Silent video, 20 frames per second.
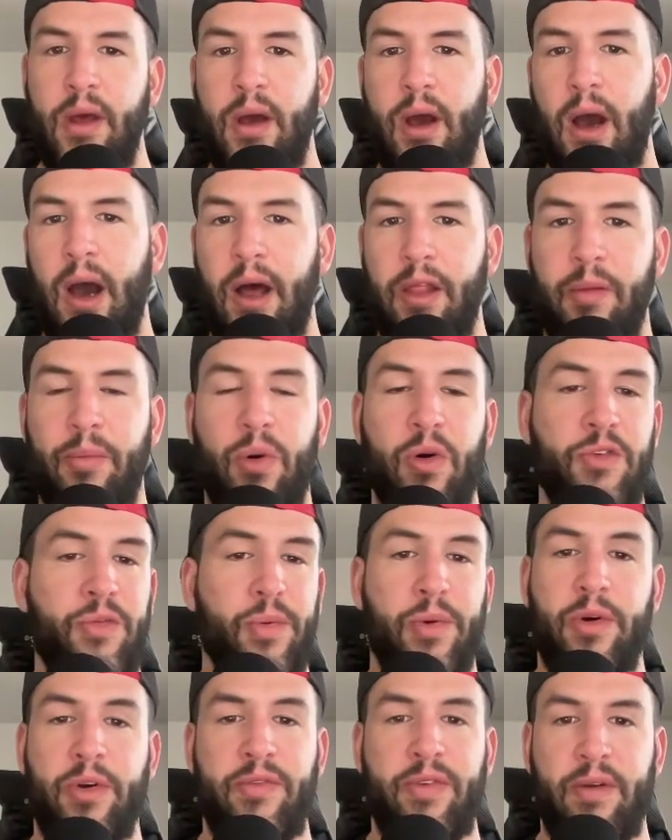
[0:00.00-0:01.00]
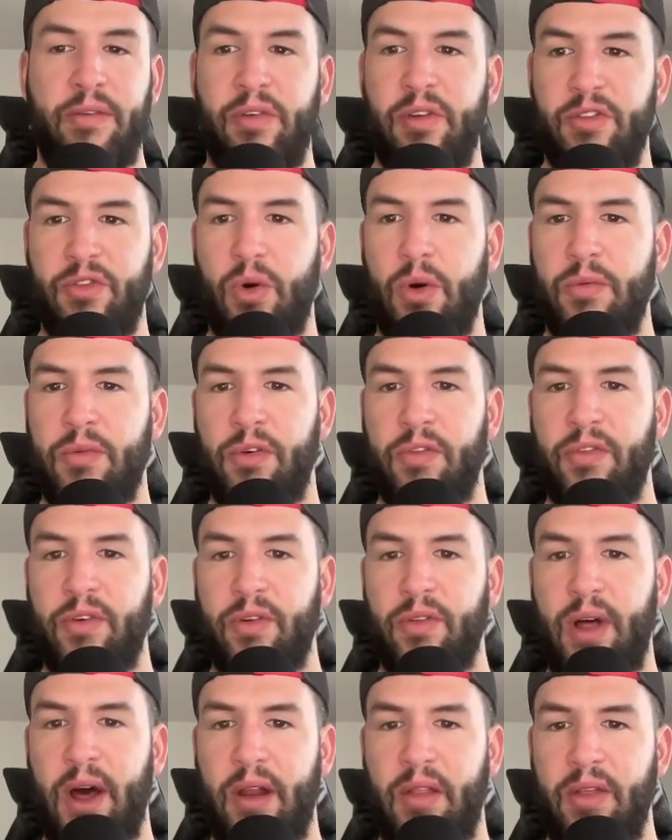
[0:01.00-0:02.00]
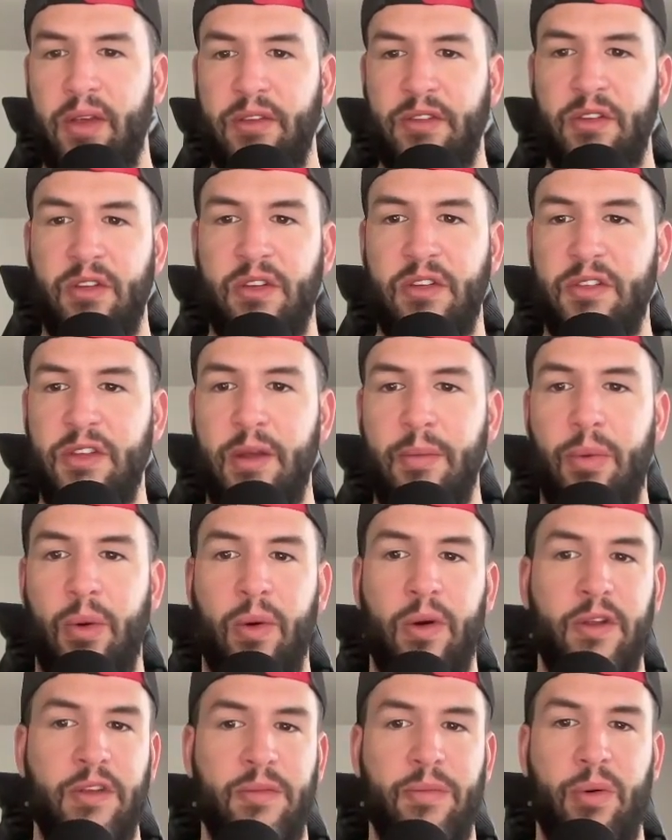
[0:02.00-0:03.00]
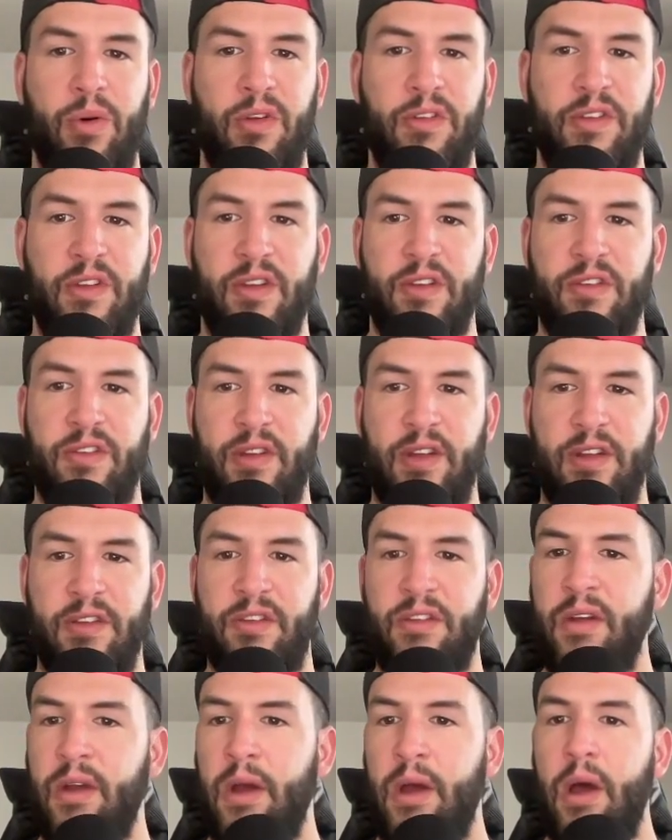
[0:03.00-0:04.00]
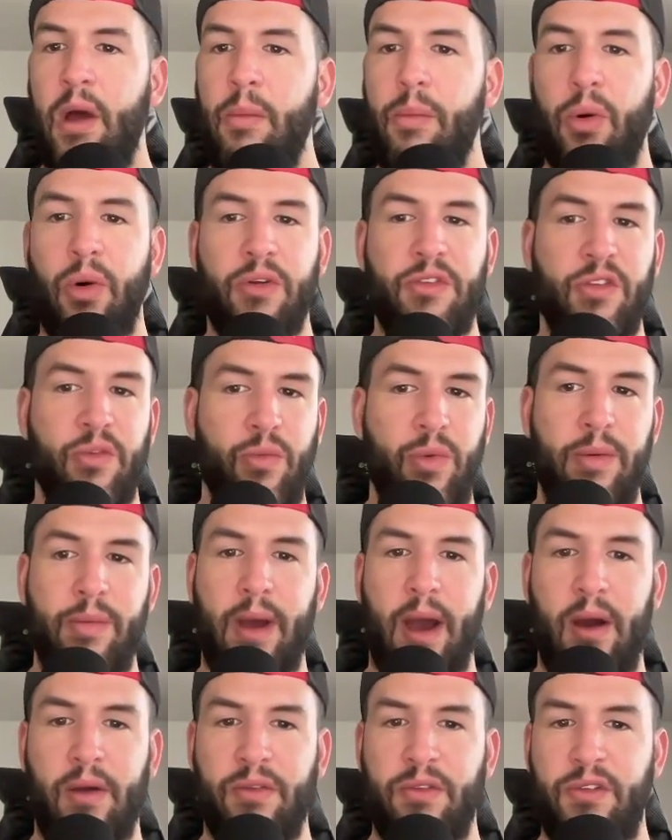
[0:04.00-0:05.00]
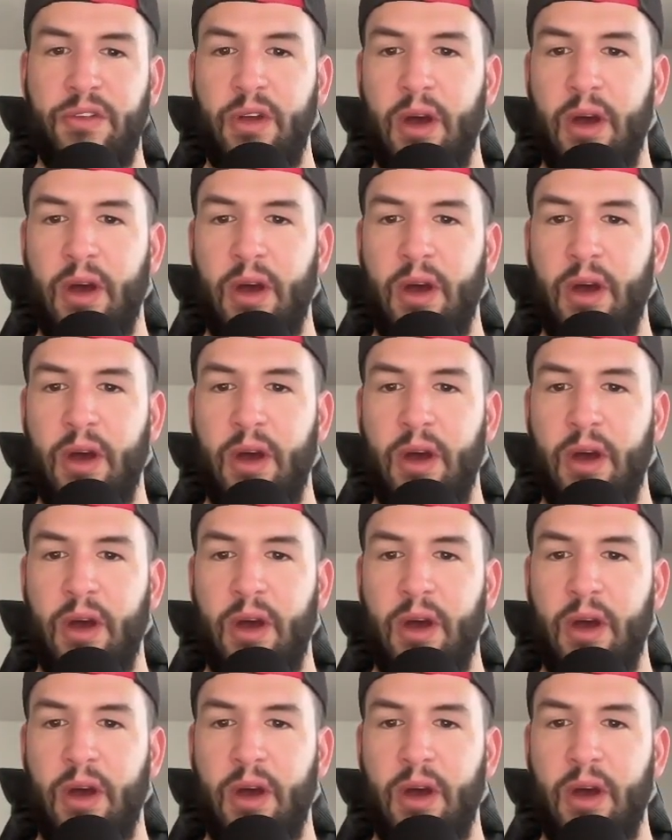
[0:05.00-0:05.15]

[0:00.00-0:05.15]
Uh, the board's really favoring his over for a lot of things. You can see points, points and assists, points and rebounds.